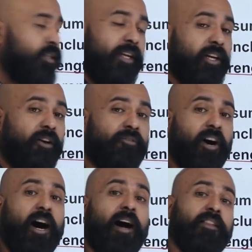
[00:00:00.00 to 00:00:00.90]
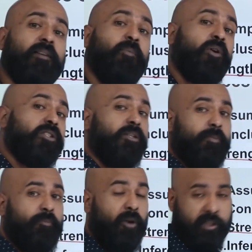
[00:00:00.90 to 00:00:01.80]
think of other
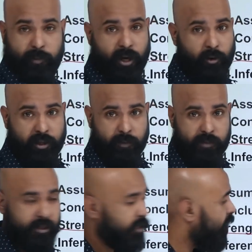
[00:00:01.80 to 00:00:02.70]
possible outcomes.